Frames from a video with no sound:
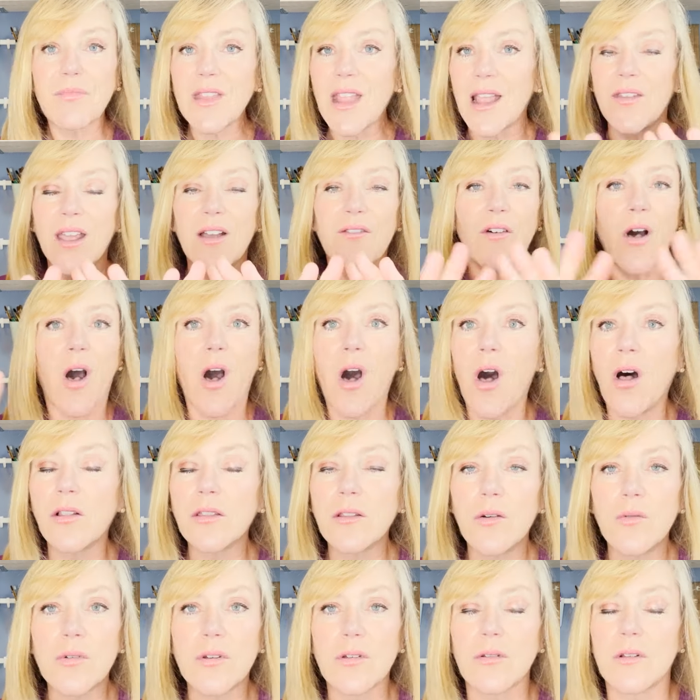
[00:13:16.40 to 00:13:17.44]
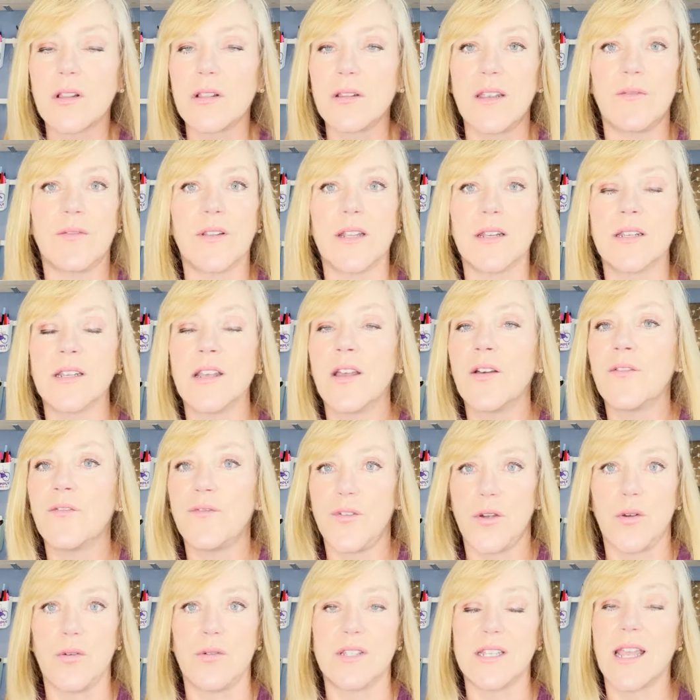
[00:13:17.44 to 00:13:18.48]
They have all local Cleveland
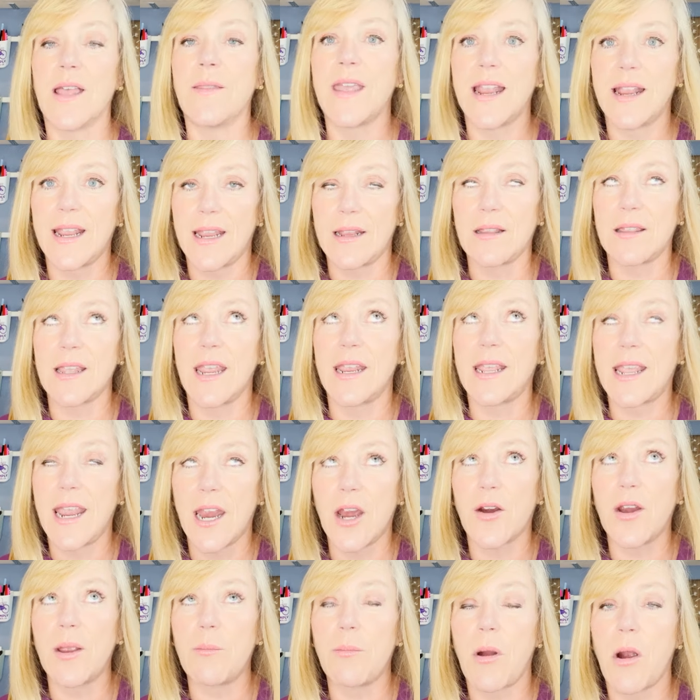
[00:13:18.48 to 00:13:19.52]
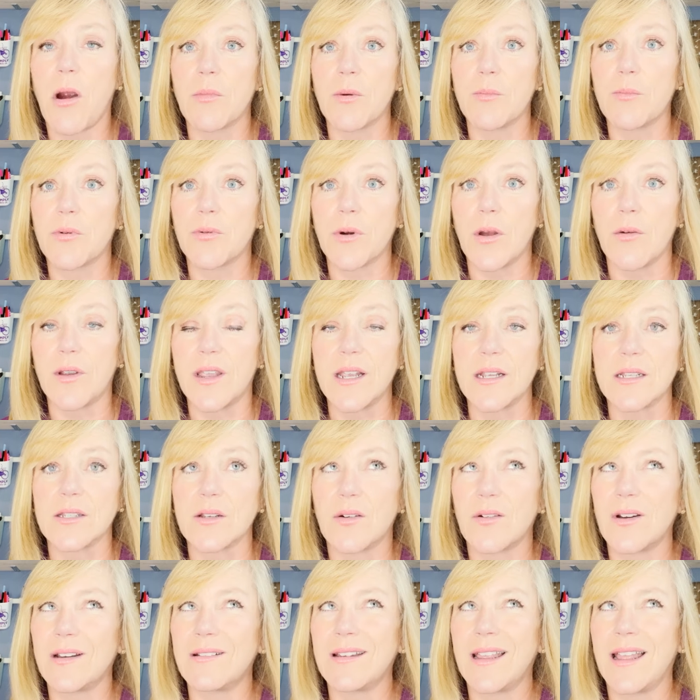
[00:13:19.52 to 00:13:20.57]
foods, and they, they carry Parma pierogies.
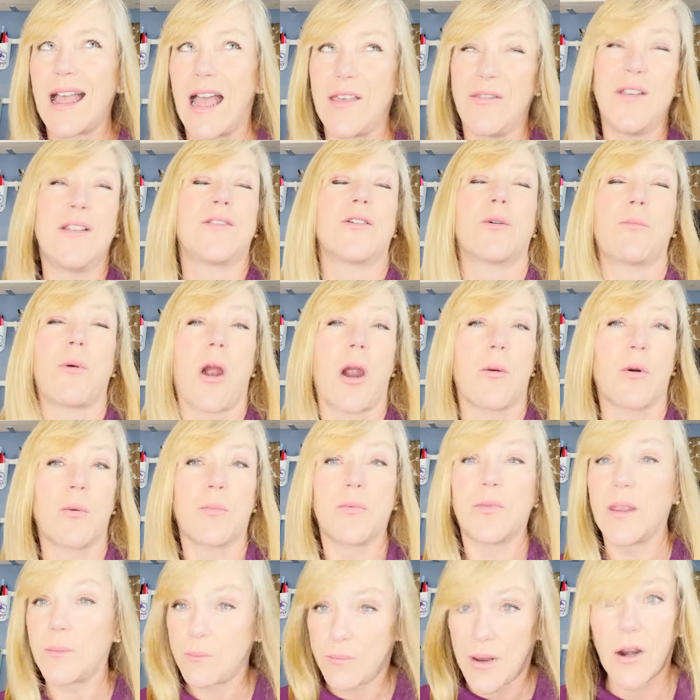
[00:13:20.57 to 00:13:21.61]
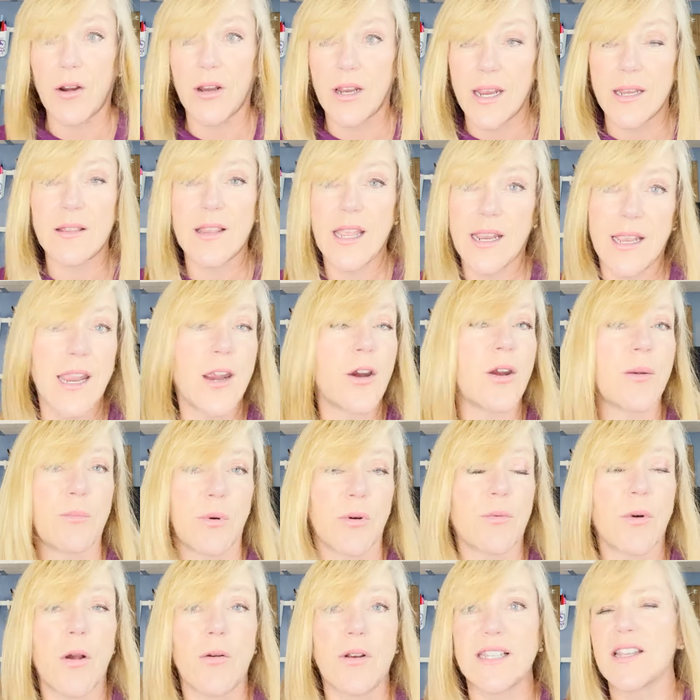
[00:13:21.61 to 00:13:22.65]
I think they're Parma. They, pair, they carry
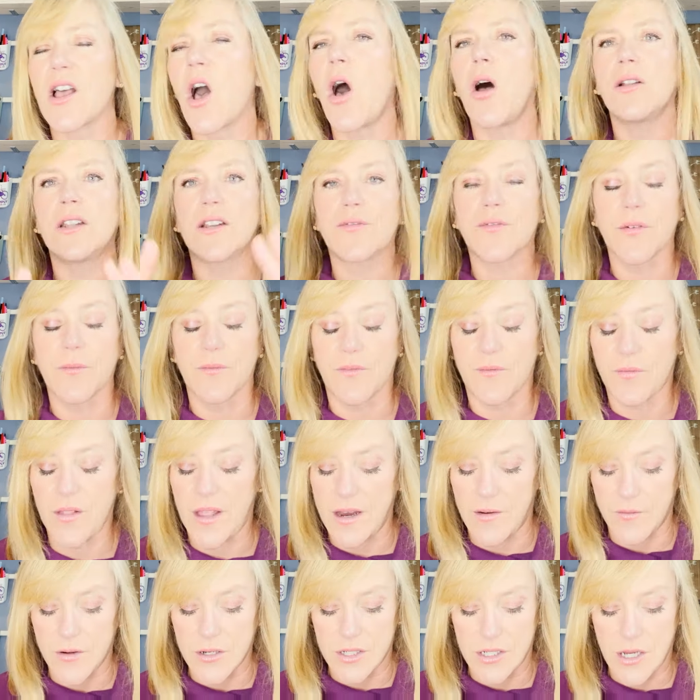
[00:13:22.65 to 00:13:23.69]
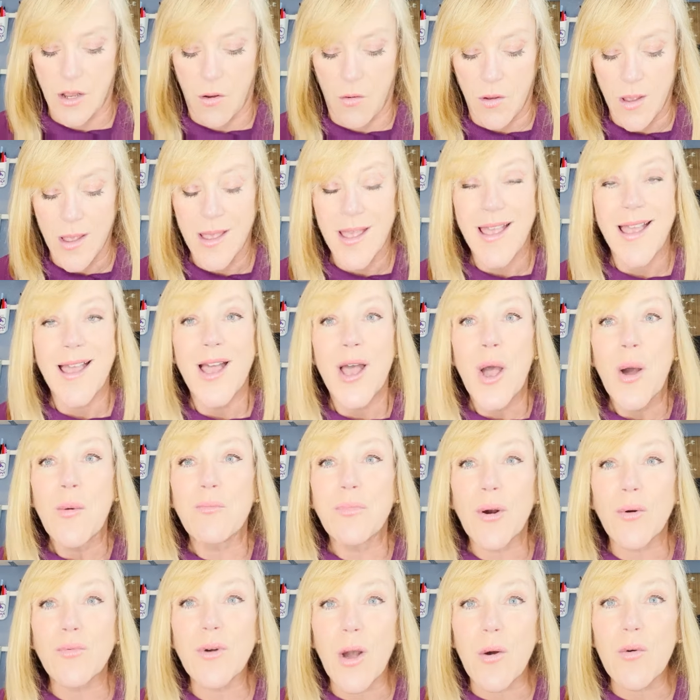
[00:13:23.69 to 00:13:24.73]
pierogies, all different flavors. So
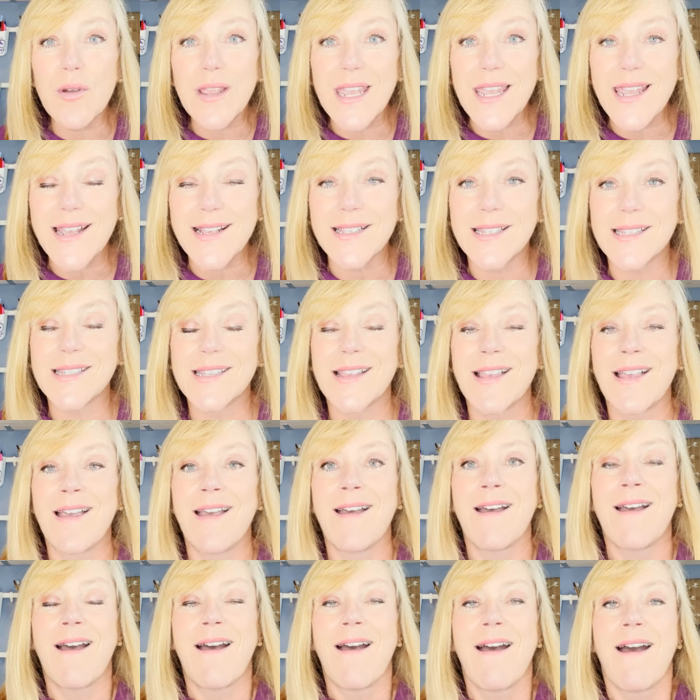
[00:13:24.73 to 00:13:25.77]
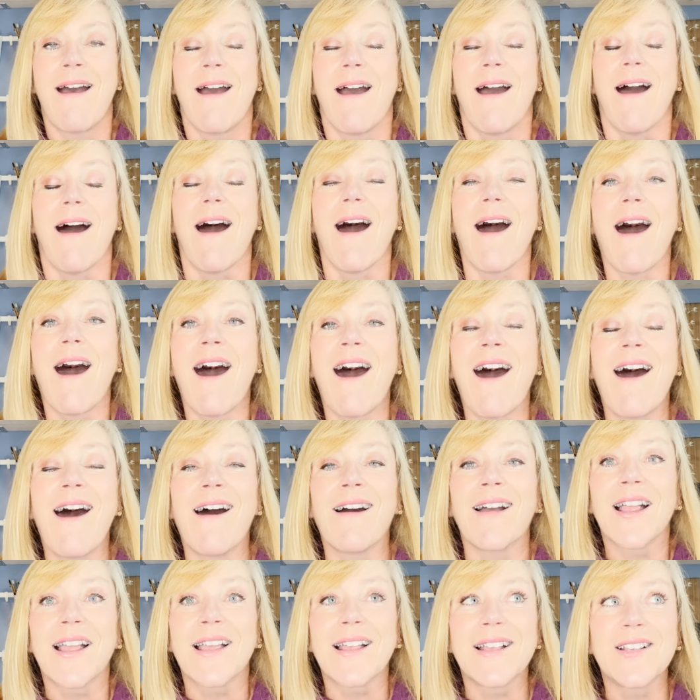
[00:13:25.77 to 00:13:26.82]
pierogies,
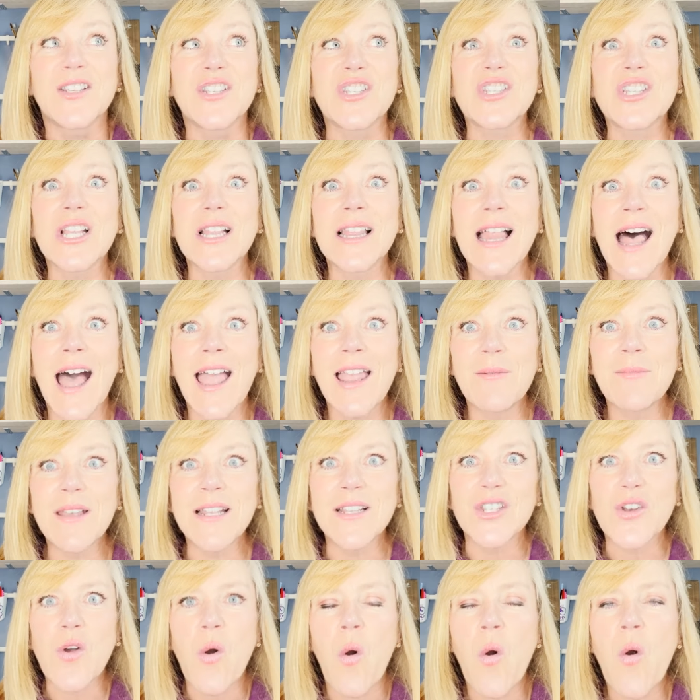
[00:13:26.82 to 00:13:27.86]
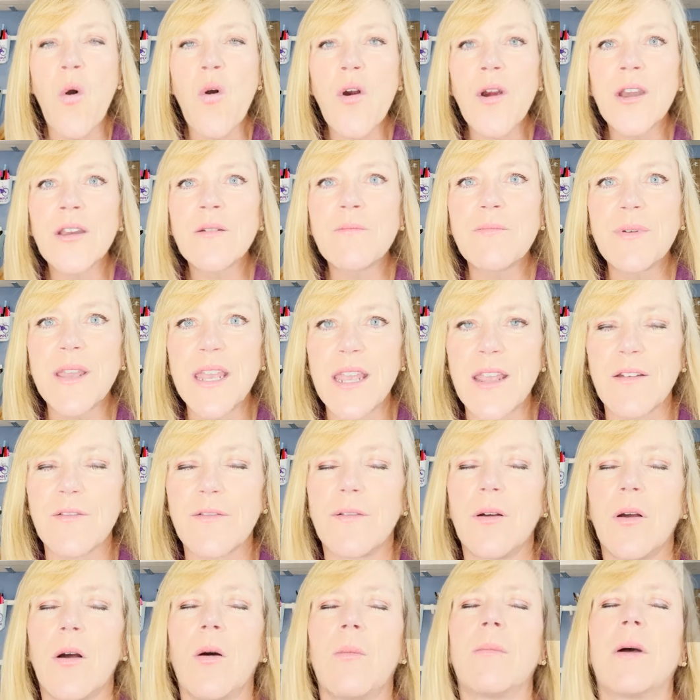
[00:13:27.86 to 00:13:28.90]
uh, Slyman's corned
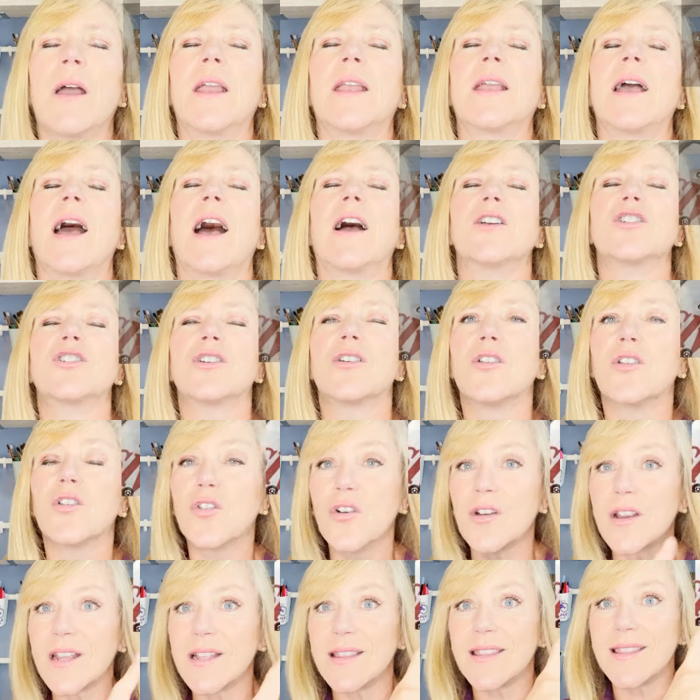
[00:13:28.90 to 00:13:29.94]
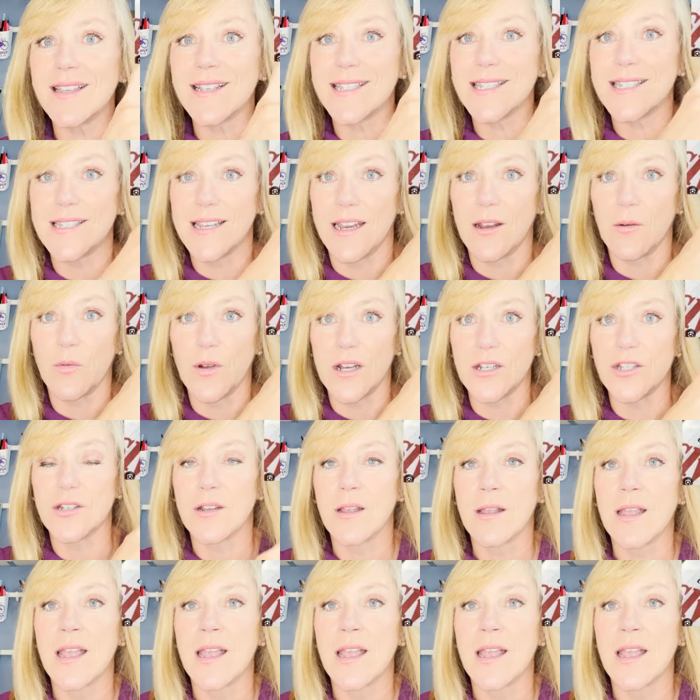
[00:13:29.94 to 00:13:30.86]
beef. Oh my gosh, look at this sandwich.